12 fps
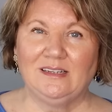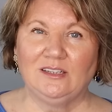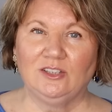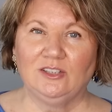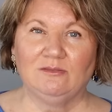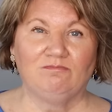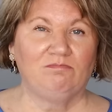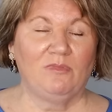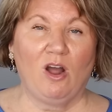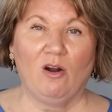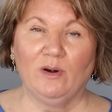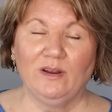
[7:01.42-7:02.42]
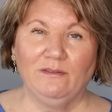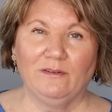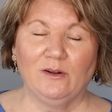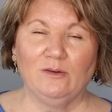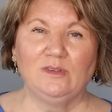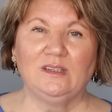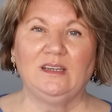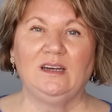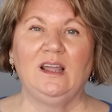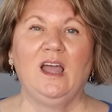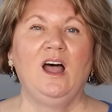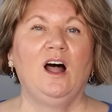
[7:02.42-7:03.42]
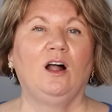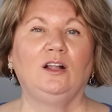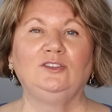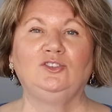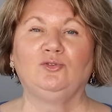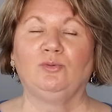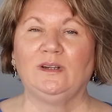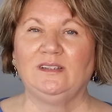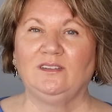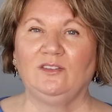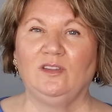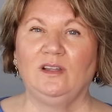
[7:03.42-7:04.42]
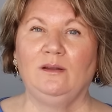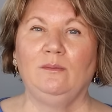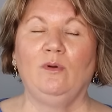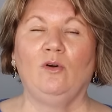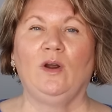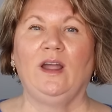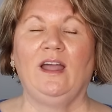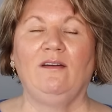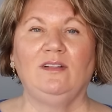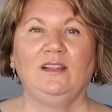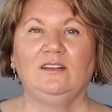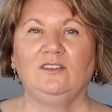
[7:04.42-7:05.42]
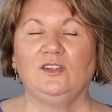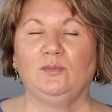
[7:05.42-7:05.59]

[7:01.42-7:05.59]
dish, already frozen. I'll drizzle them or I have a little